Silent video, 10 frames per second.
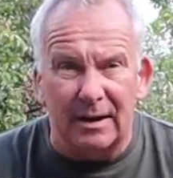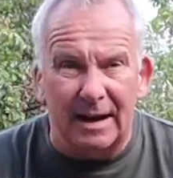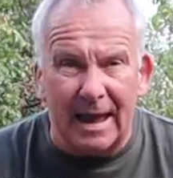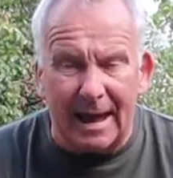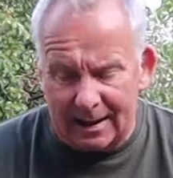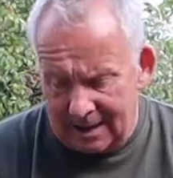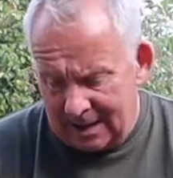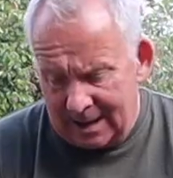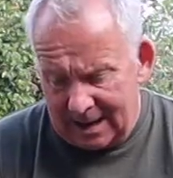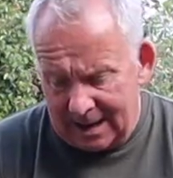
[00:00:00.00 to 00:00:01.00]
net,
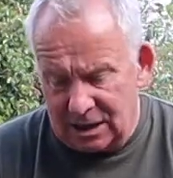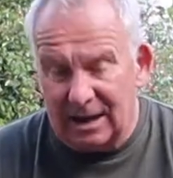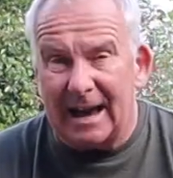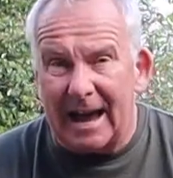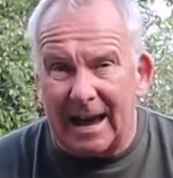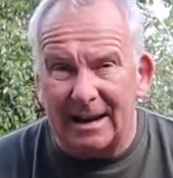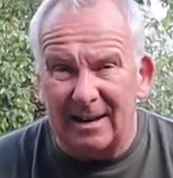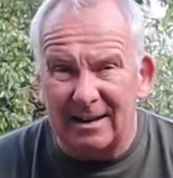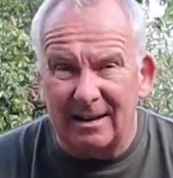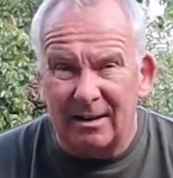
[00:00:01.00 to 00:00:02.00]
and you can,
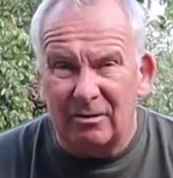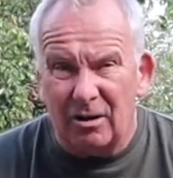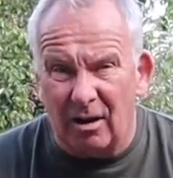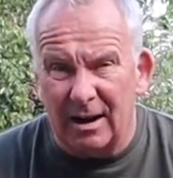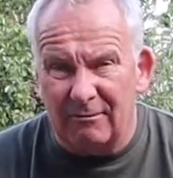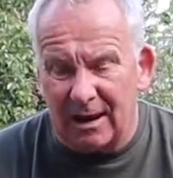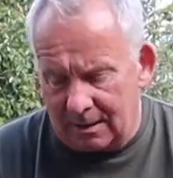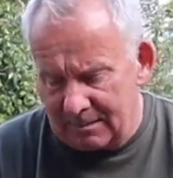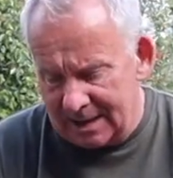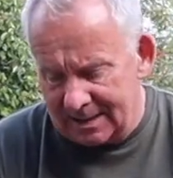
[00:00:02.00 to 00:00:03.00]
highly
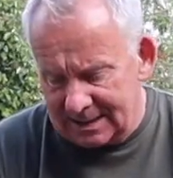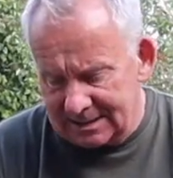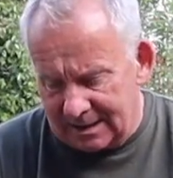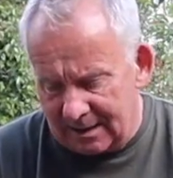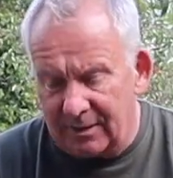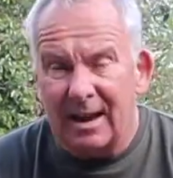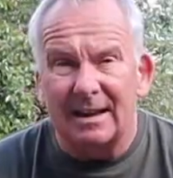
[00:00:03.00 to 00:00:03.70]
recommend this stuff.